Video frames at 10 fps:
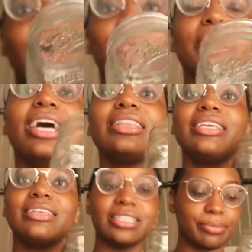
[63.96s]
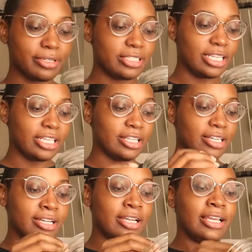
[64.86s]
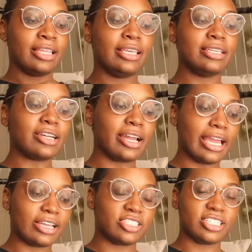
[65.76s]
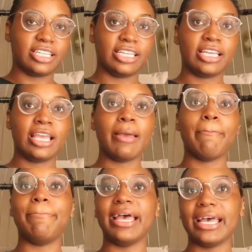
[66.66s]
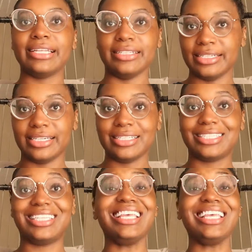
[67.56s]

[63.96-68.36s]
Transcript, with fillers: Well, not these in particular. These are actually bad nuts.